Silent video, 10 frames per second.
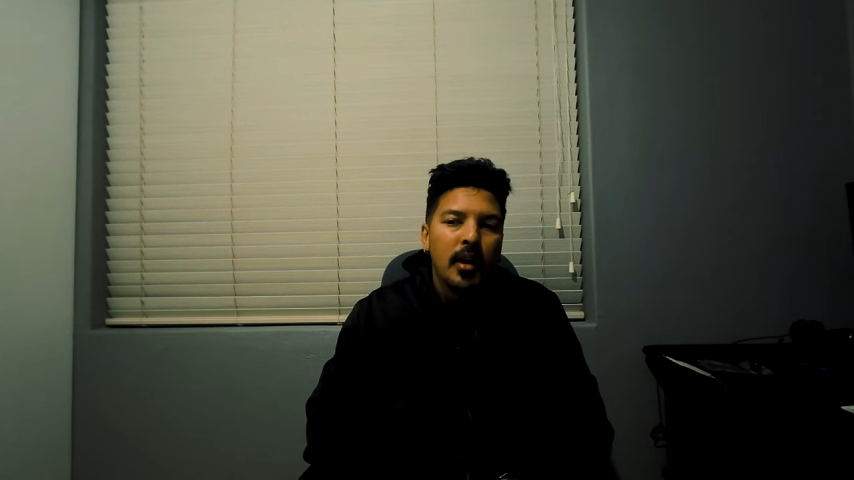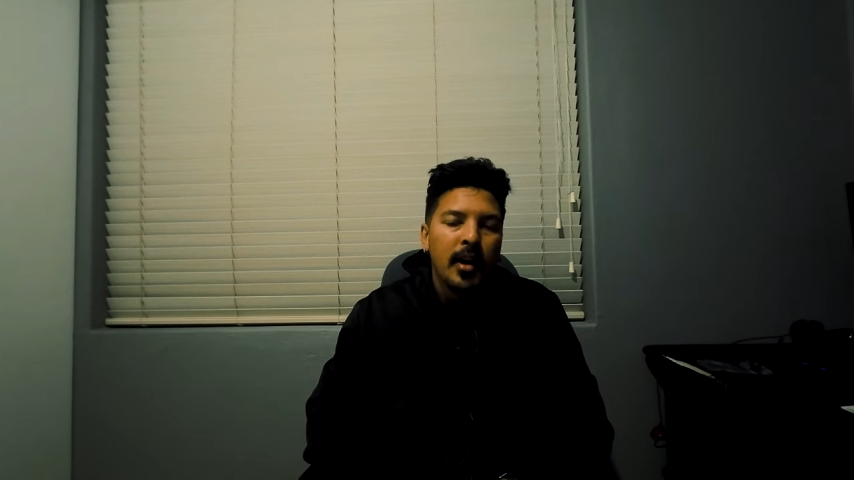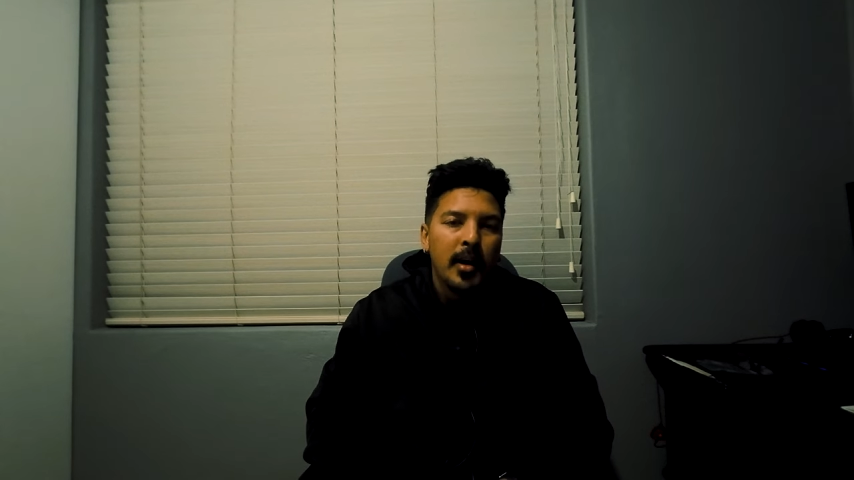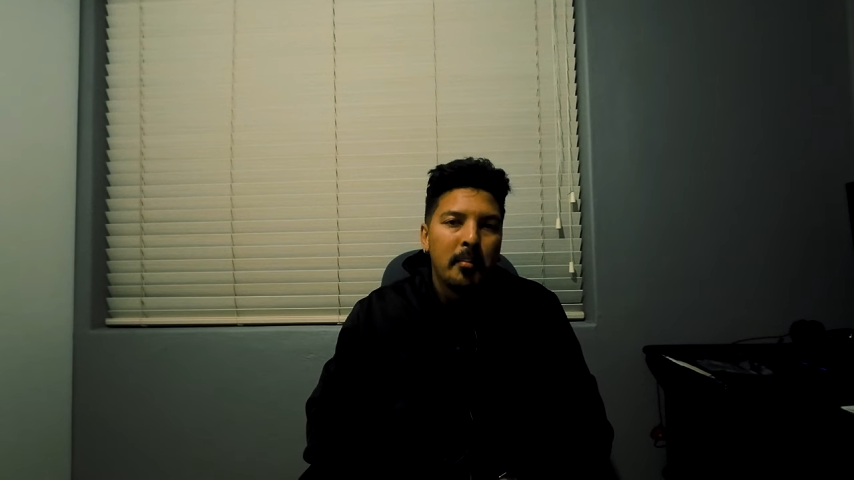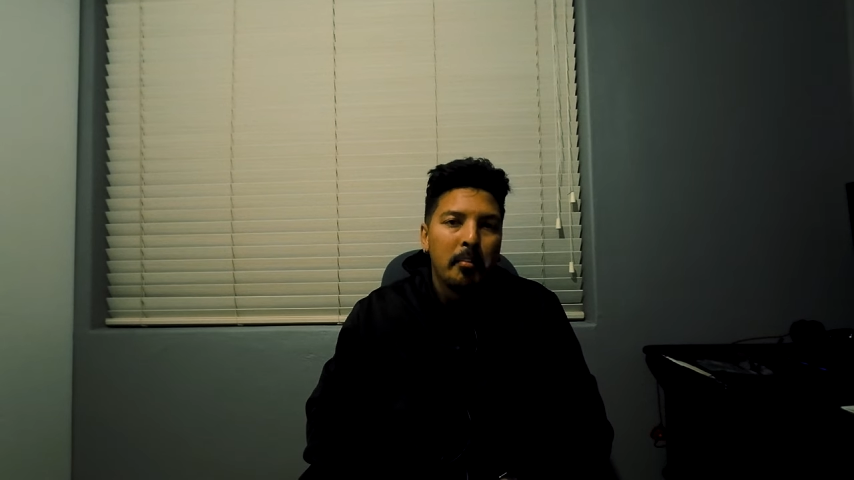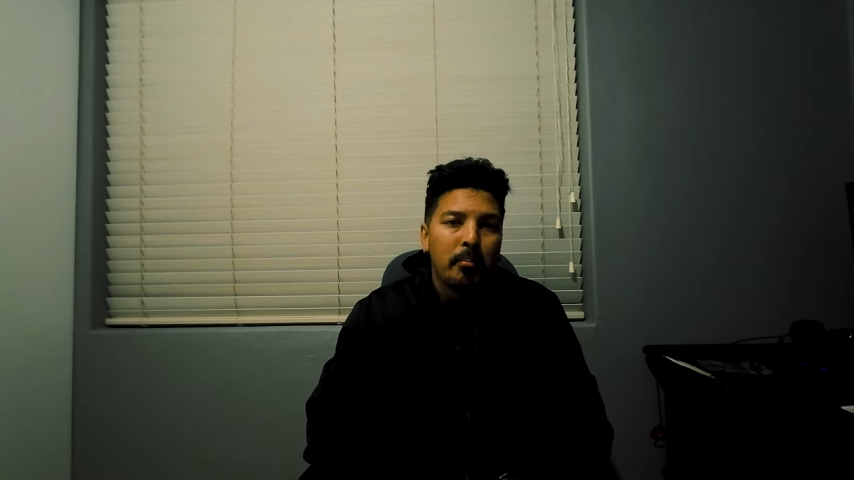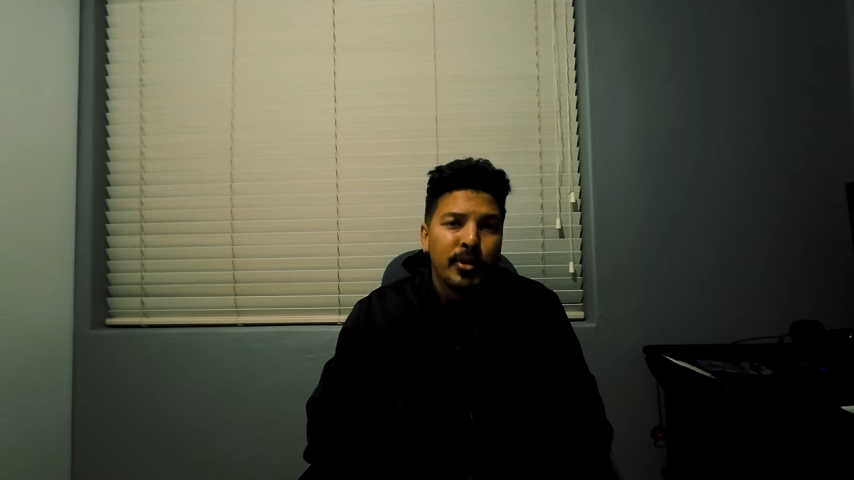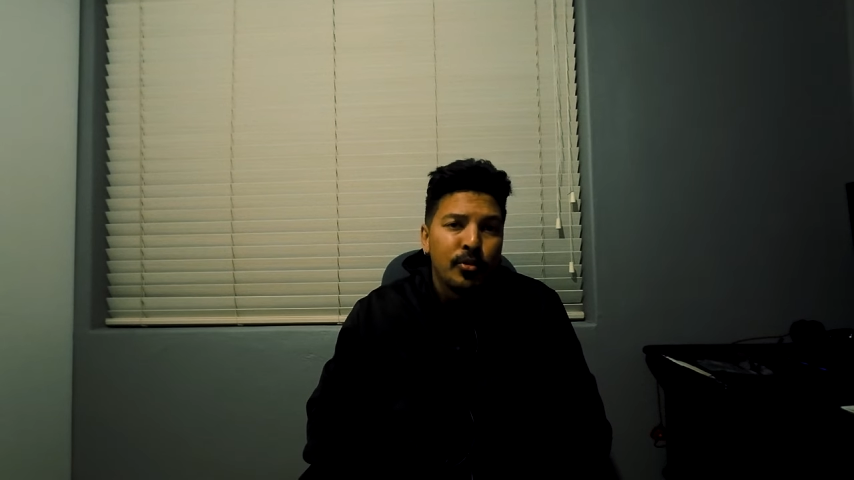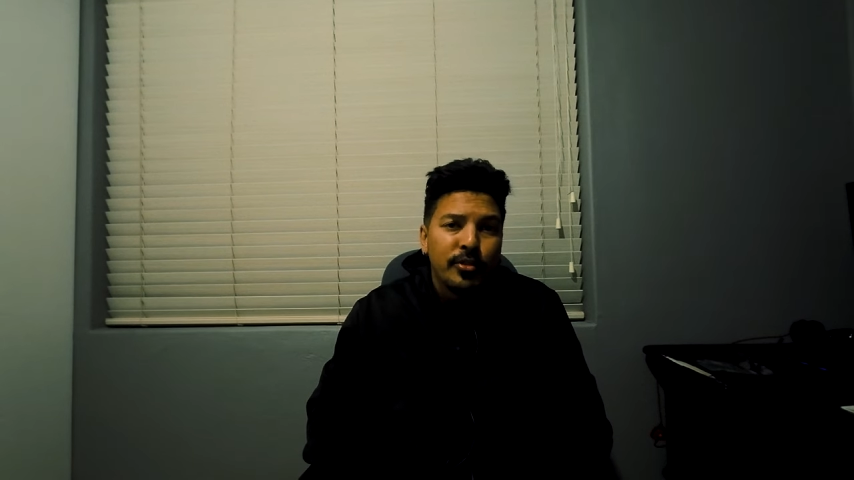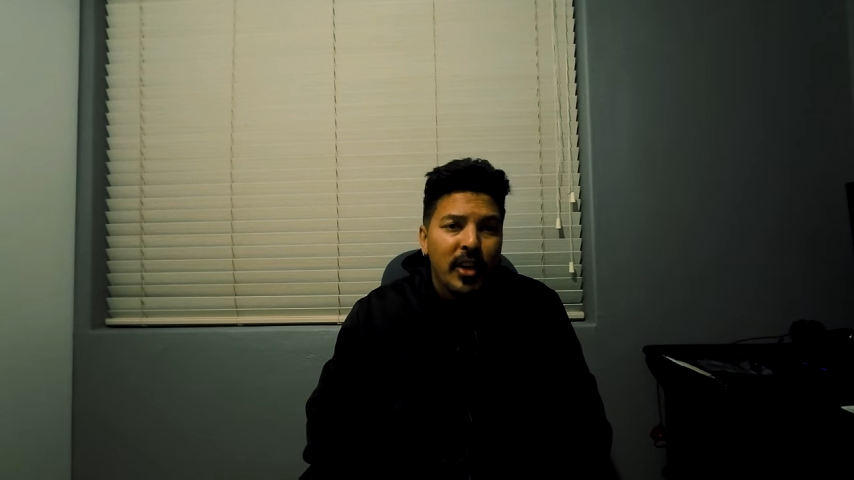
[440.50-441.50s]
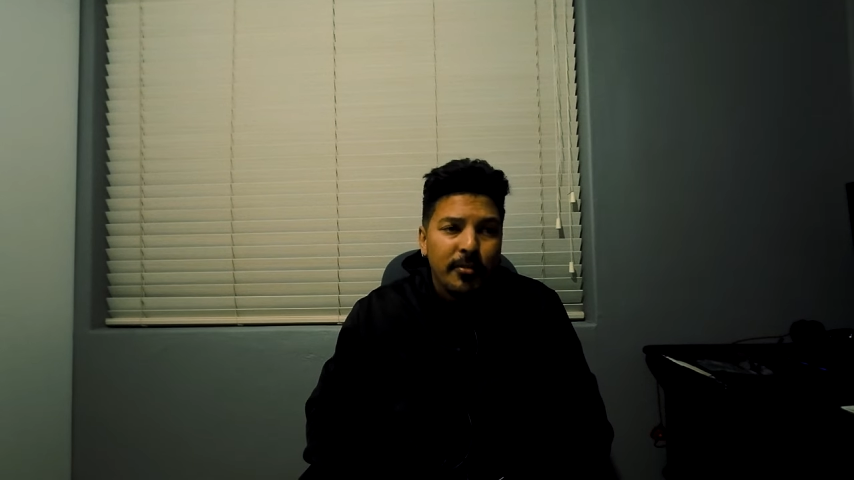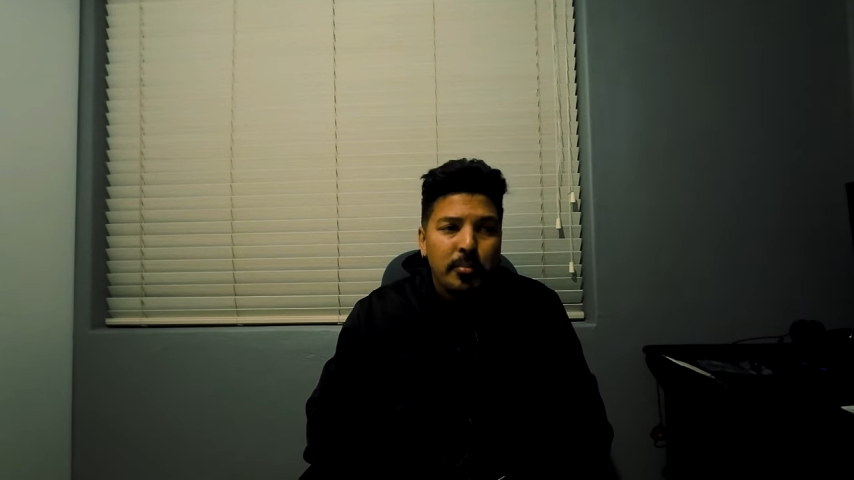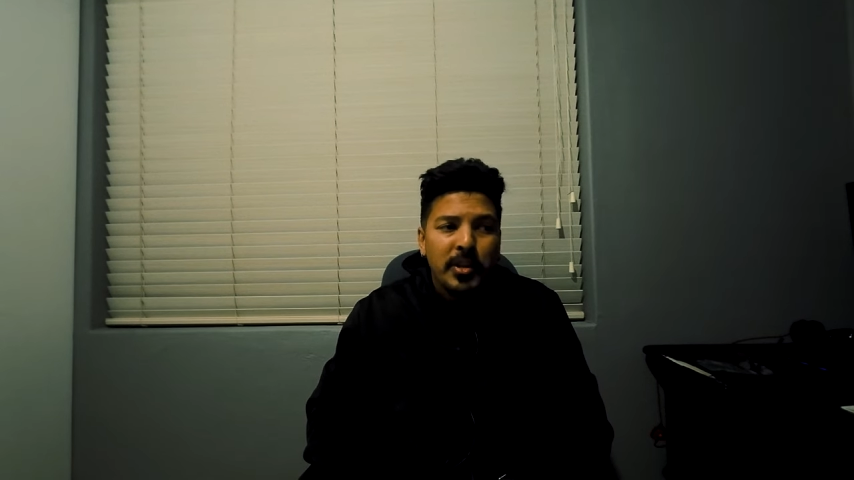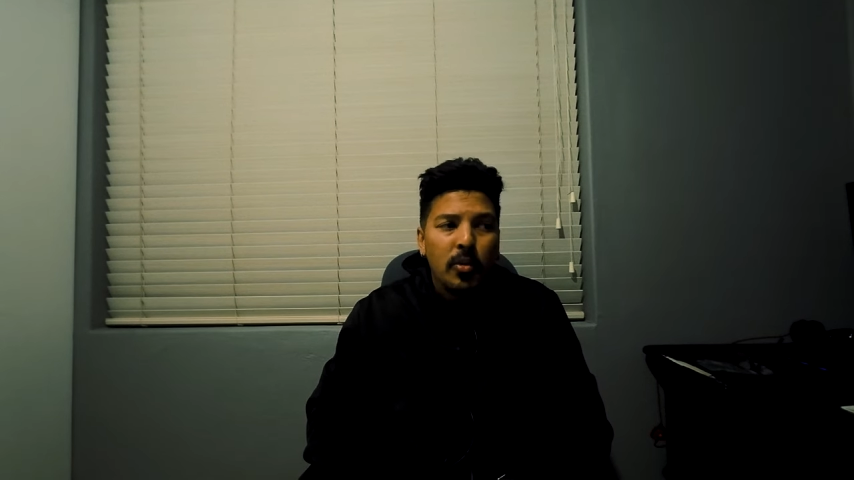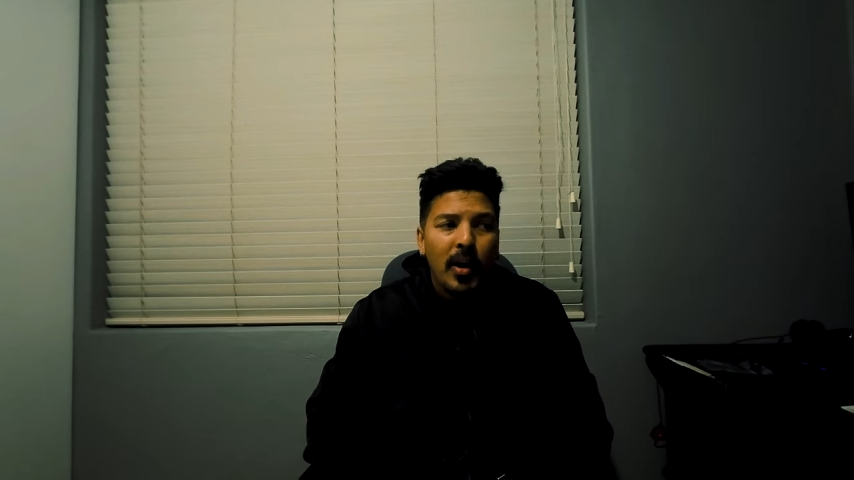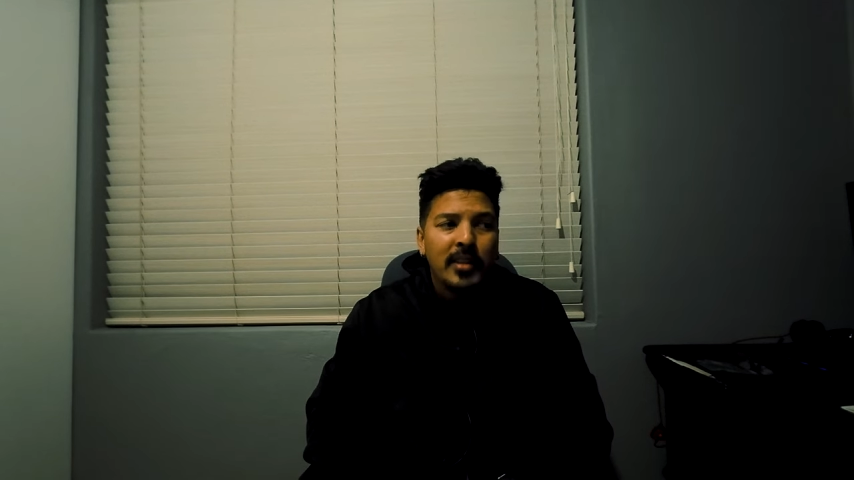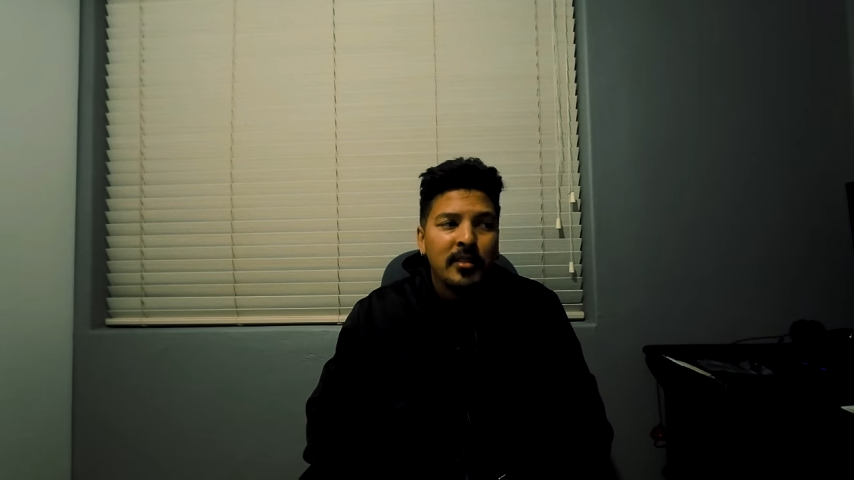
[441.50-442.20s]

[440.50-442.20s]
um, but you also have to be quite